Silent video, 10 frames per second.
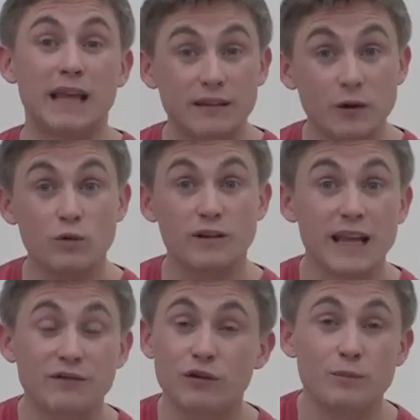Now, they would
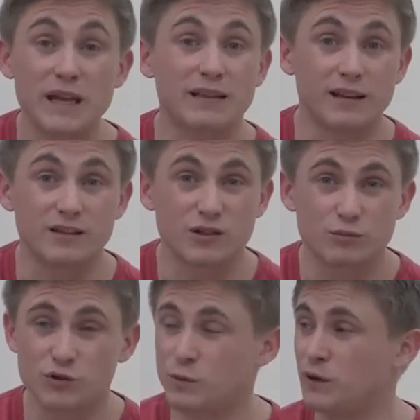never admit this because
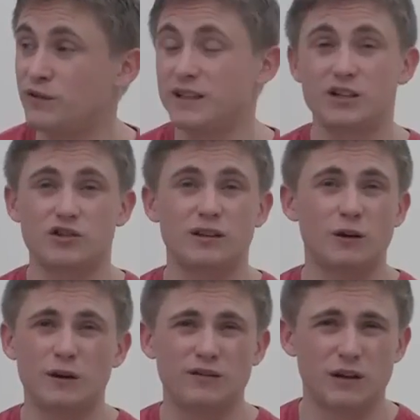most people who have an addiction
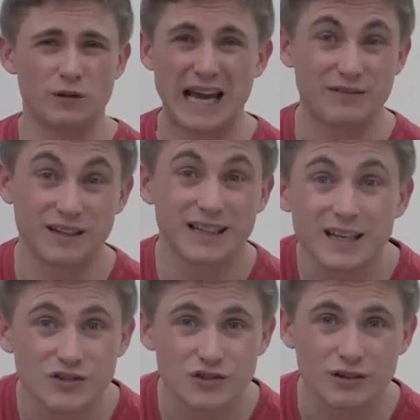don't even know they have an
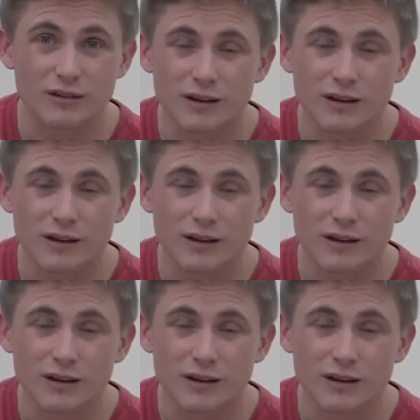addiction.